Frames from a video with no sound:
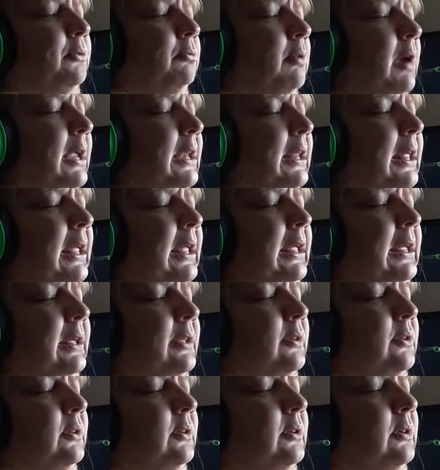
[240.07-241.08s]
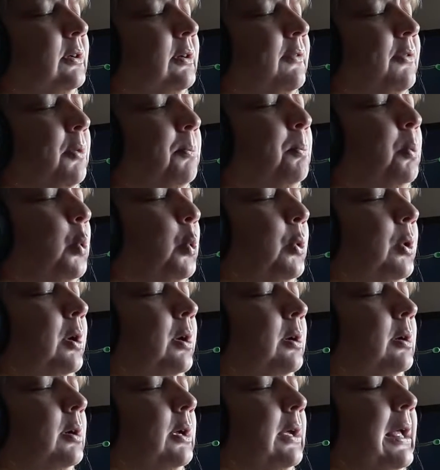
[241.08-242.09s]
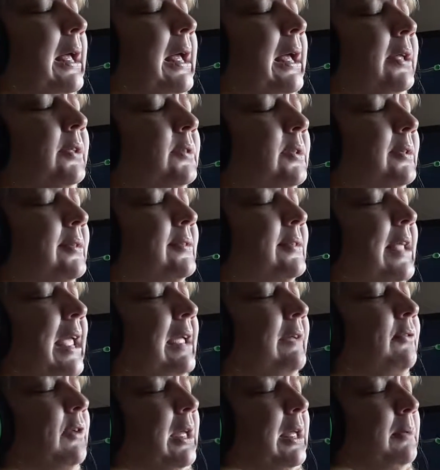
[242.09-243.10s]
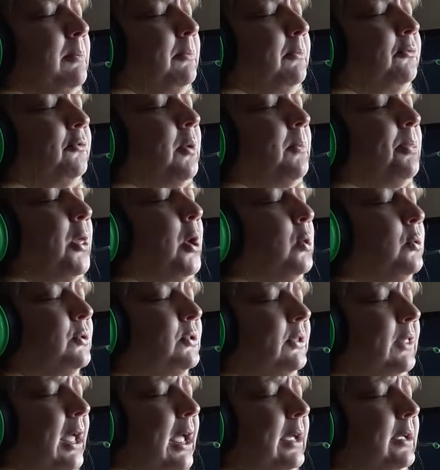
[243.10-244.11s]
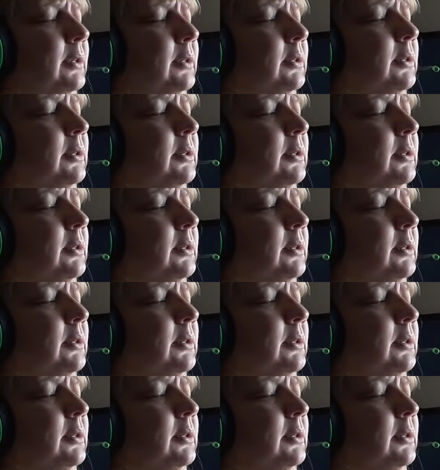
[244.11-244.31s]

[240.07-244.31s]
the right hand of the poor to save him from those that